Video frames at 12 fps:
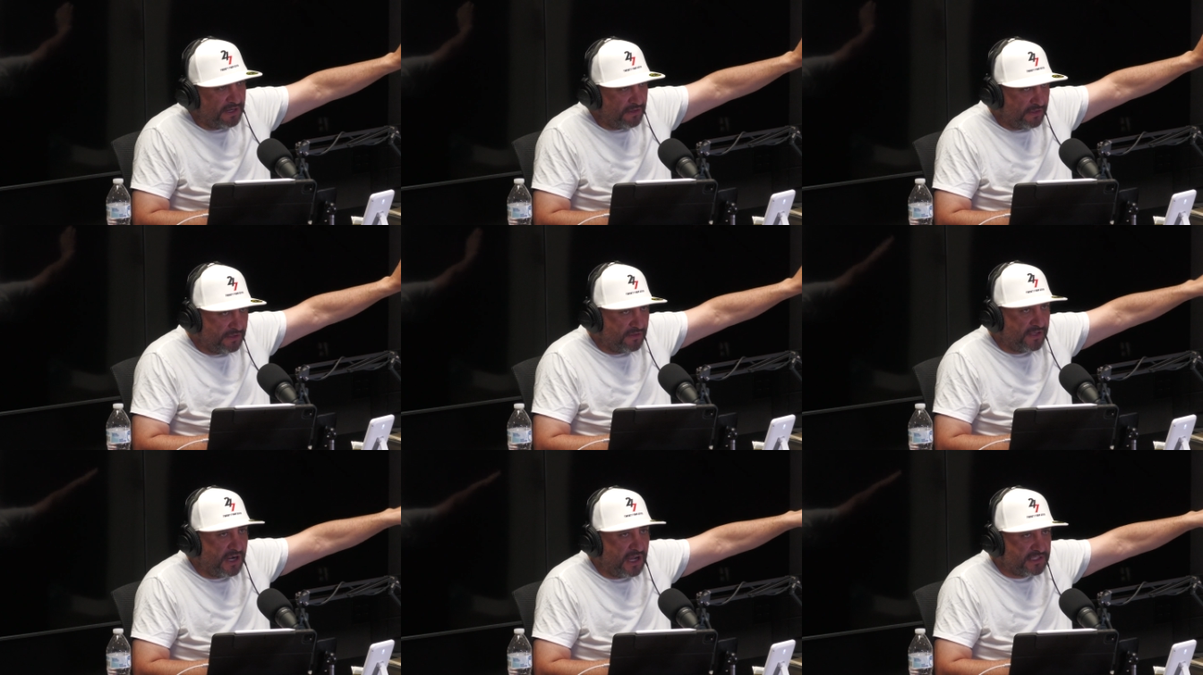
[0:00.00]
I go into
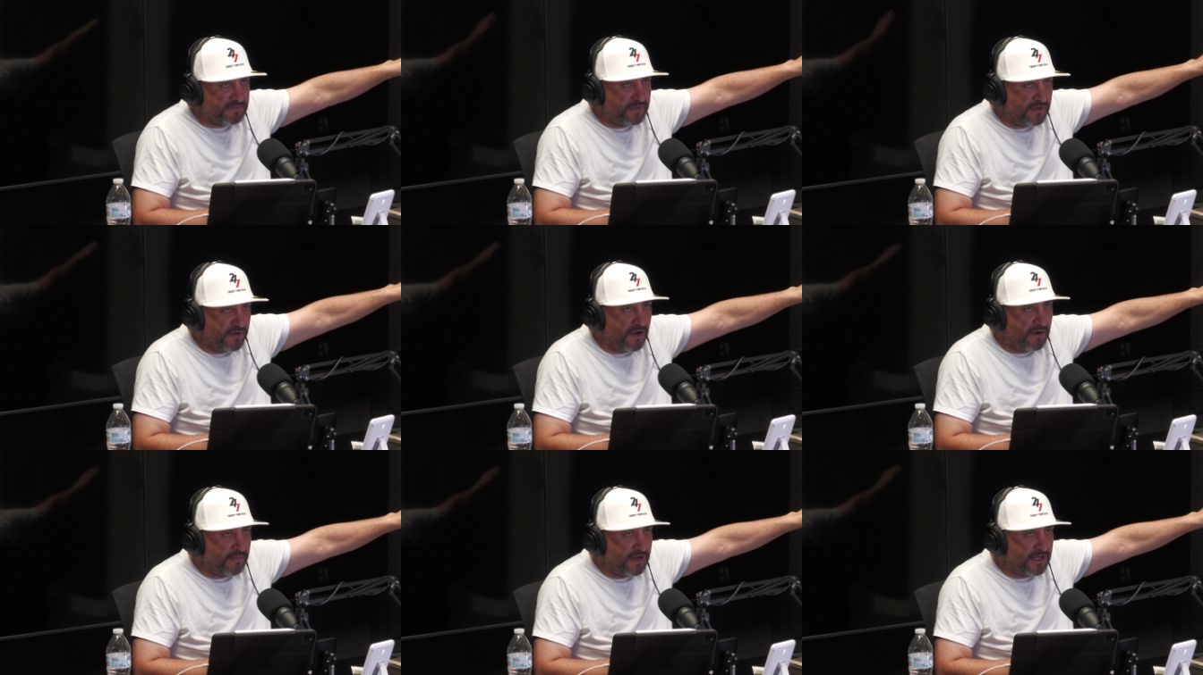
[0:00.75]
the hospital.
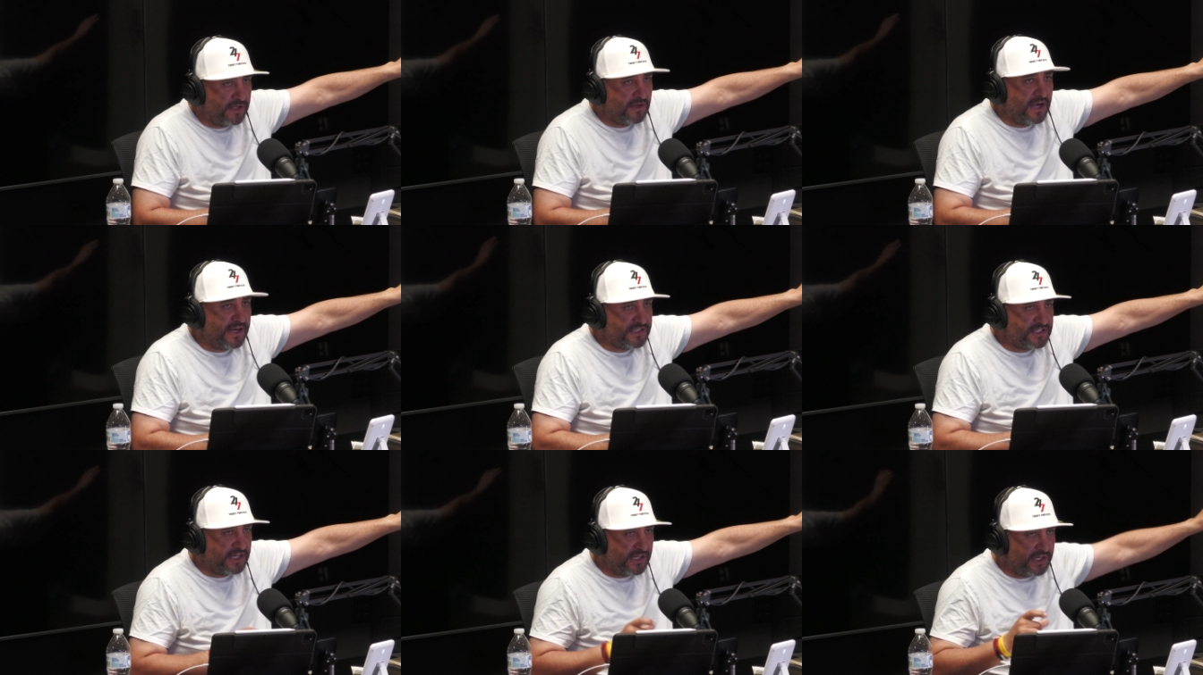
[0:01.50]
Normally, you got to
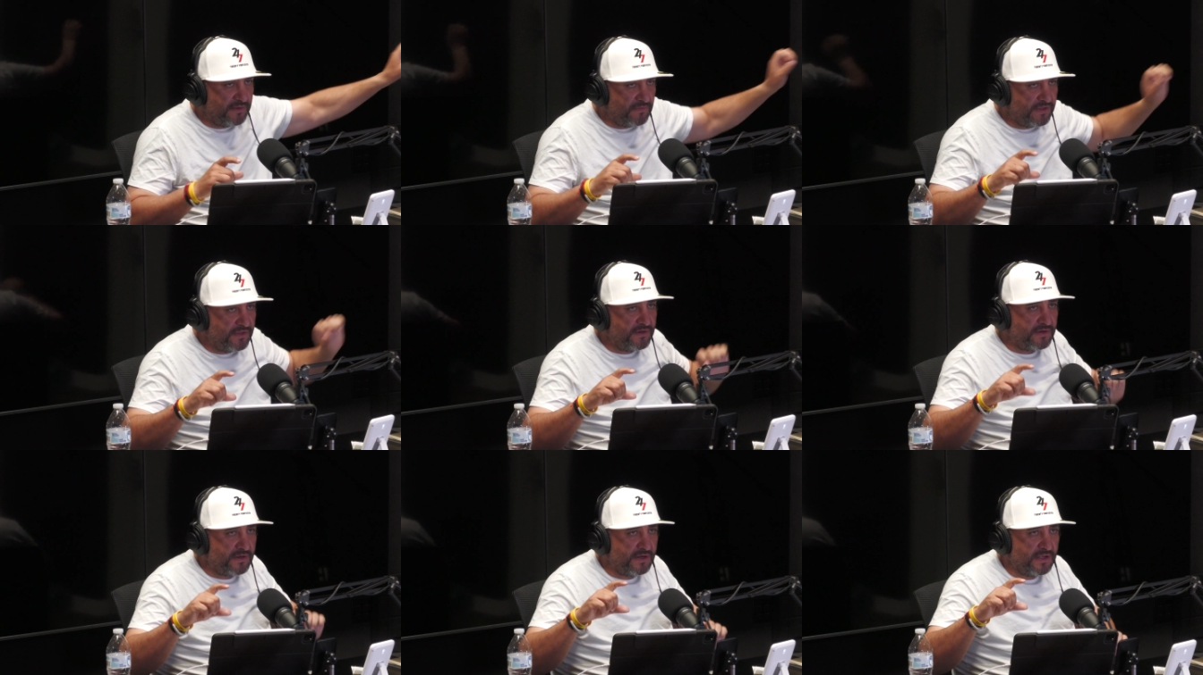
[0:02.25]
check in with
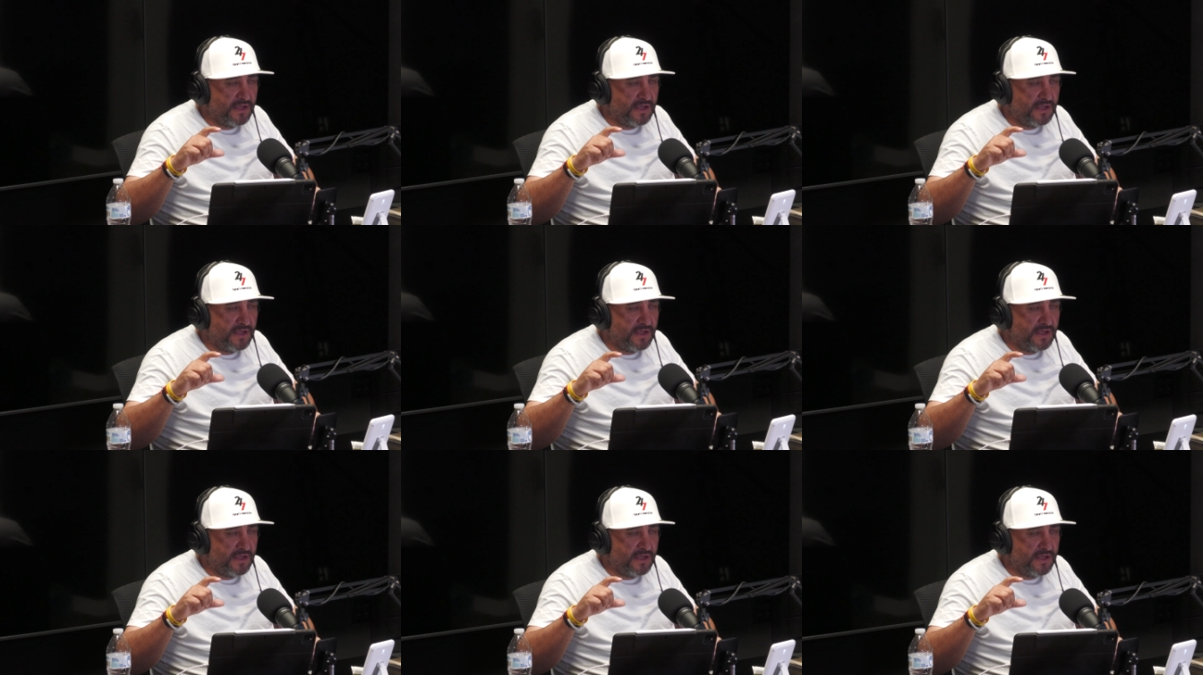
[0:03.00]
your